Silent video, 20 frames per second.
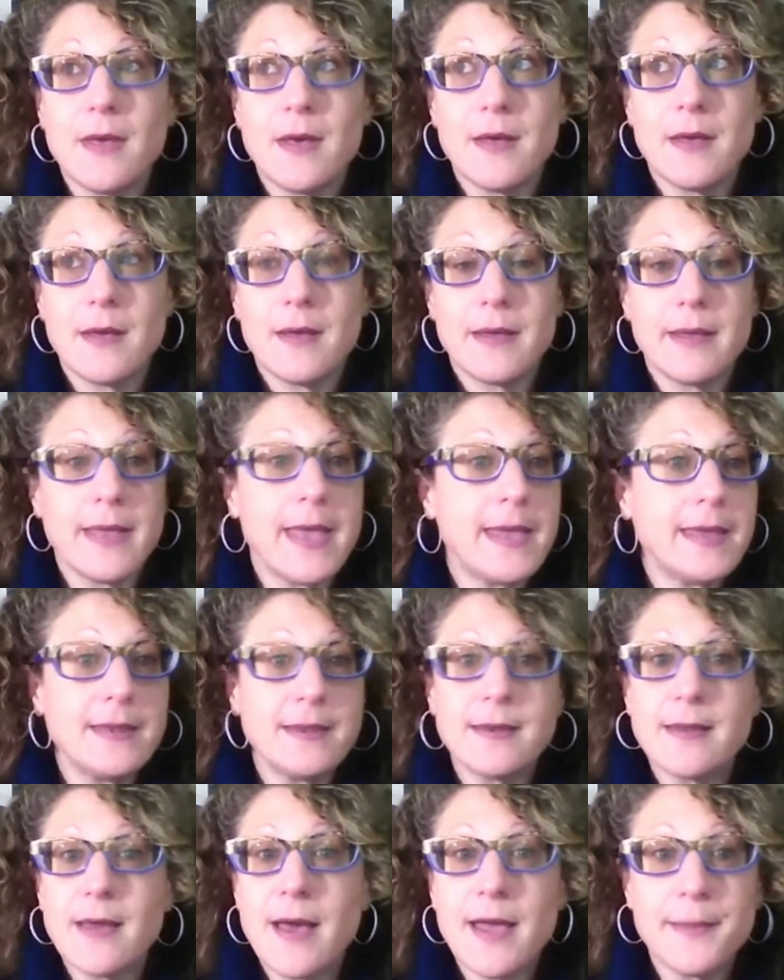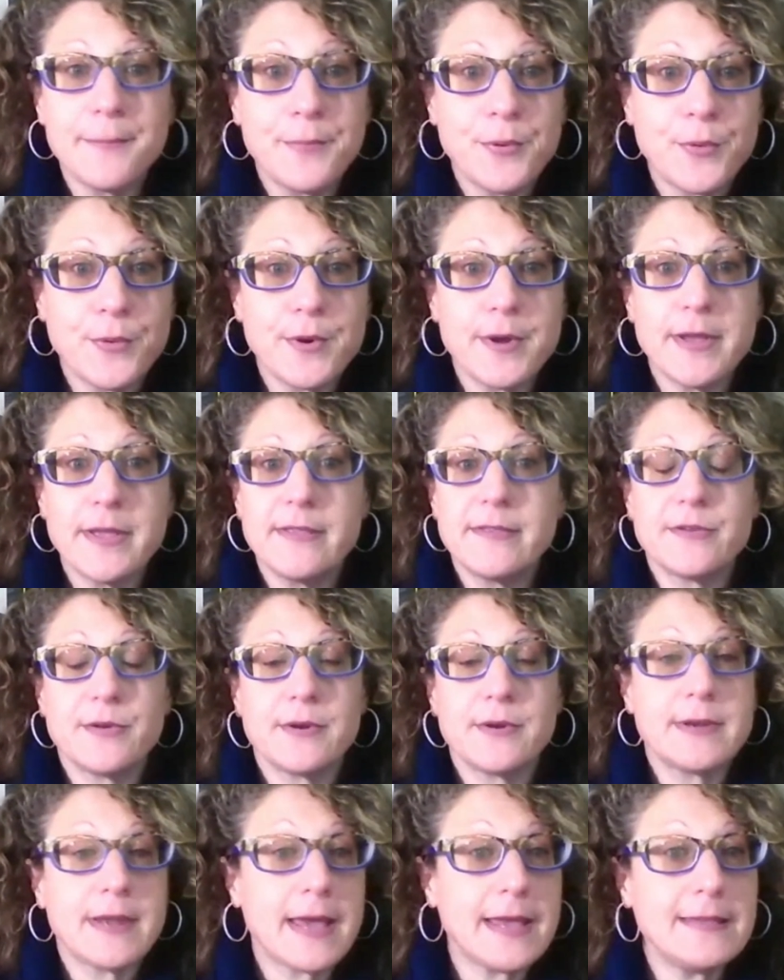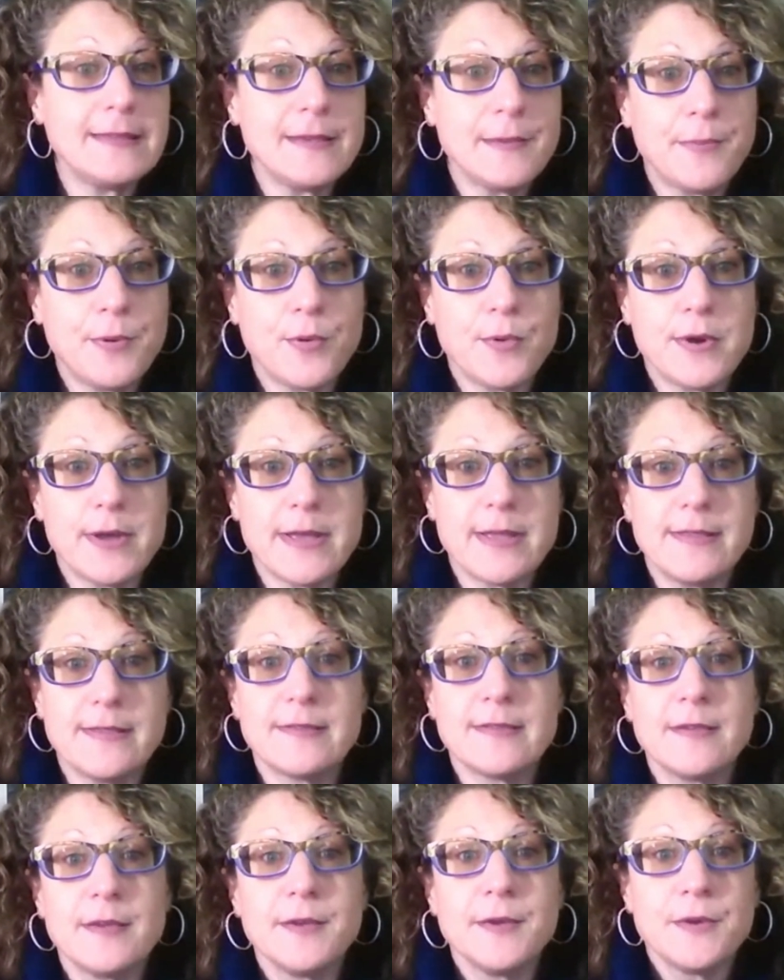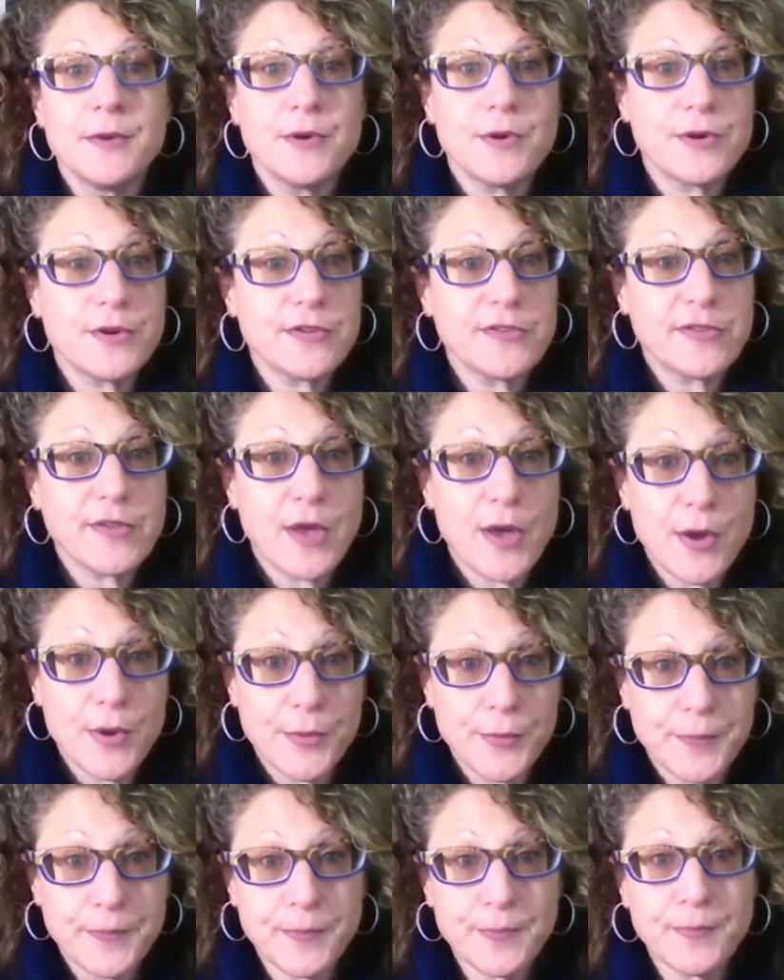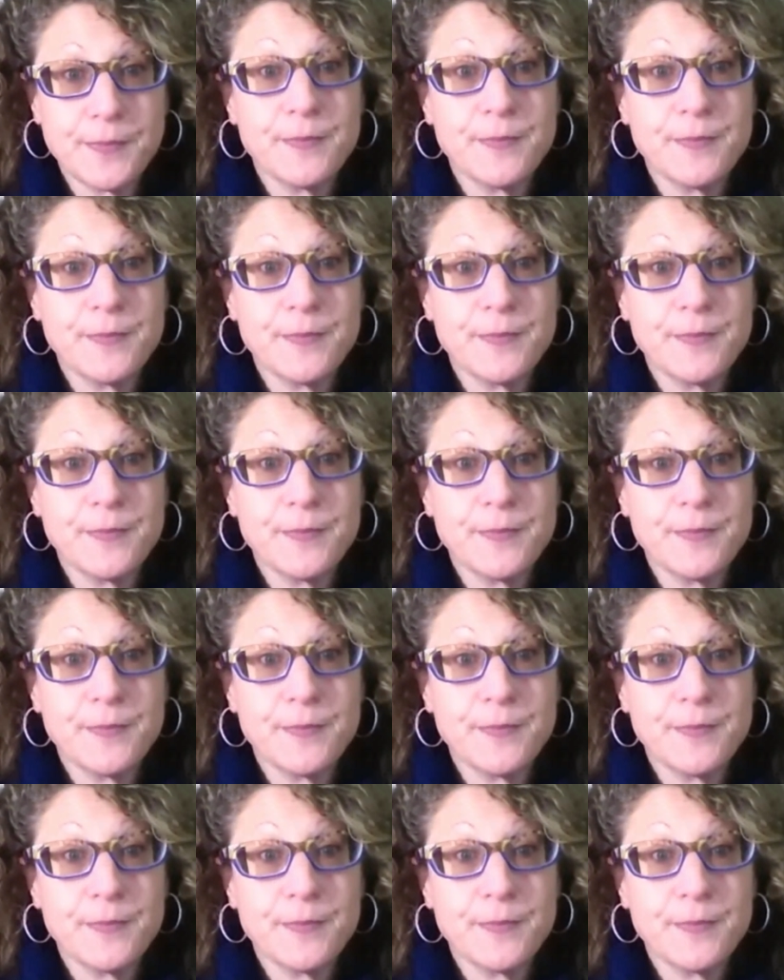89 points or 90 points or so,